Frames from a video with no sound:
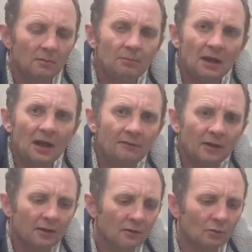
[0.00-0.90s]
Bit
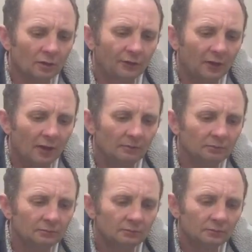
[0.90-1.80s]
heavier than what I
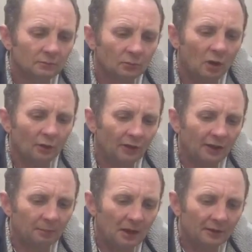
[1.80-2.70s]
was
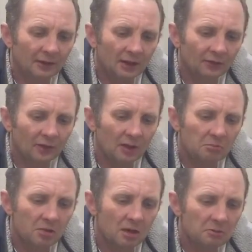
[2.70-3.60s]
expecting actually,
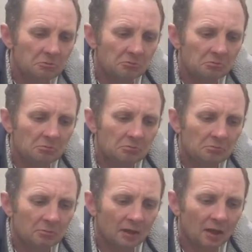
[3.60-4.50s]
but
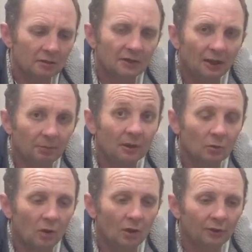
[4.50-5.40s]
you know, it has been
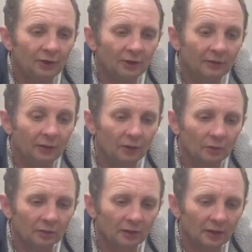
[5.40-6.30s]
a while since I've
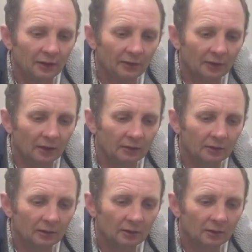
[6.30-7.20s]
used one of these, so
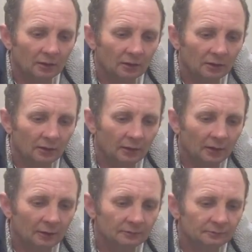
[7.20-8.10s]
you
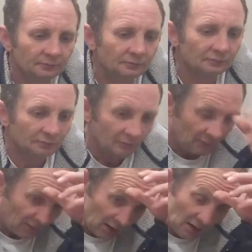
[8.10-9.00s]
know.
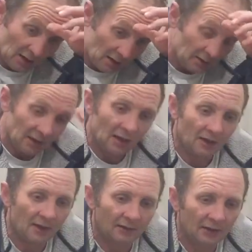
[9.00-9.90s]
Yeah,
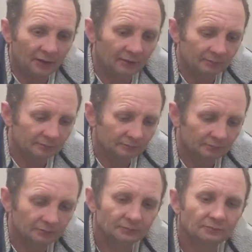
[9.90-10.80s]
there it is,
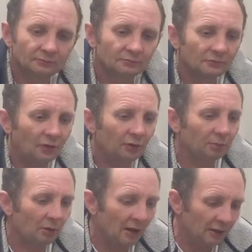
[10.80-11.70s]

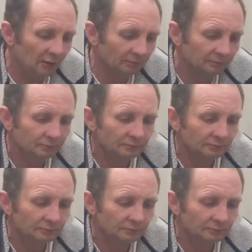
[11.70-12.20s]
spray gun.